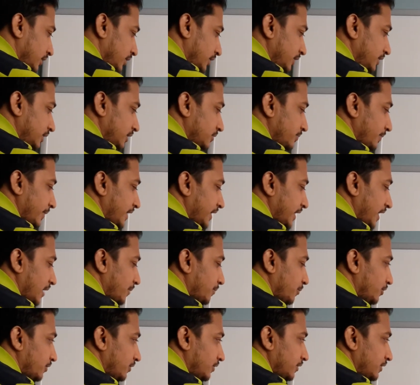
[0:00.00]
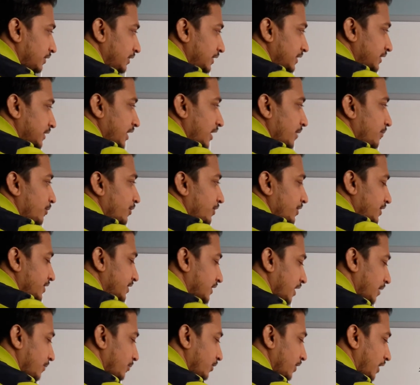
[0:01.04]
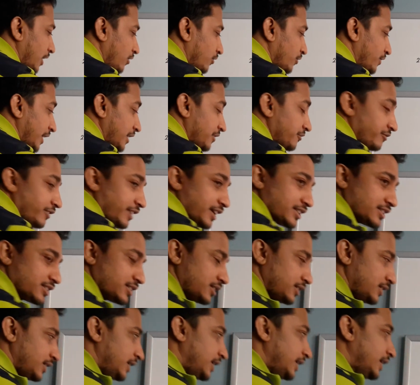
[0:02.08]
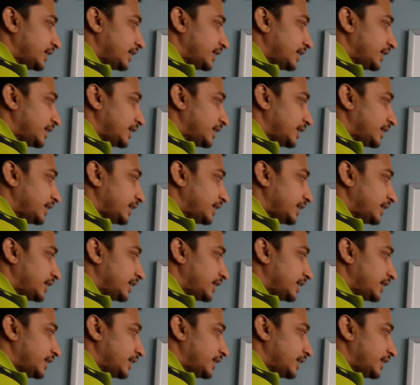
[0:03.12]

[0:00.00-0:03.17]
This is my carbon. This carbon and this carbon I will write first.